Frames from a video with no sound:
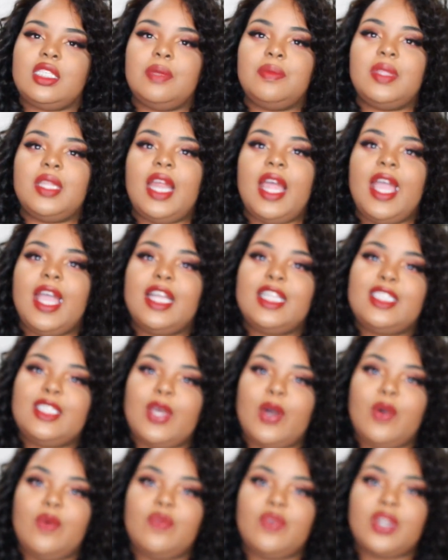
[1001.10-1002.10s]
something I had
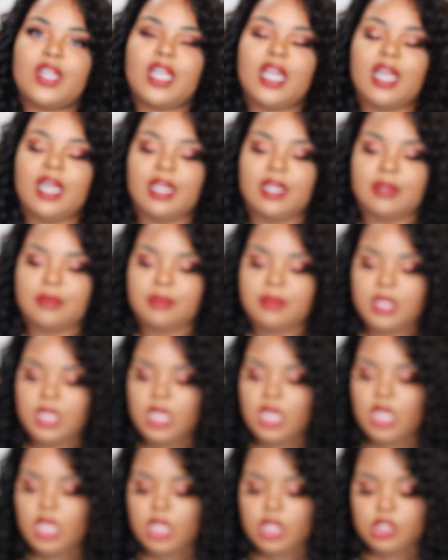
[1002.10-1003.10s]
to overcome.
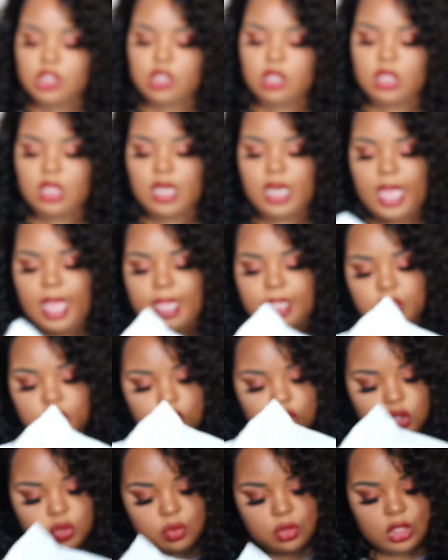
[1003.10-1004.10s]
So the last
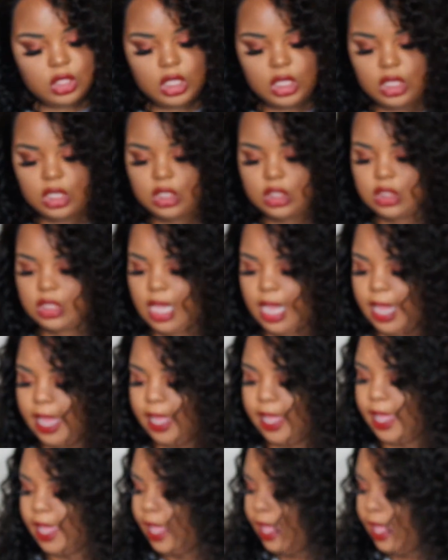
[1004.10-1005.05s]
two things I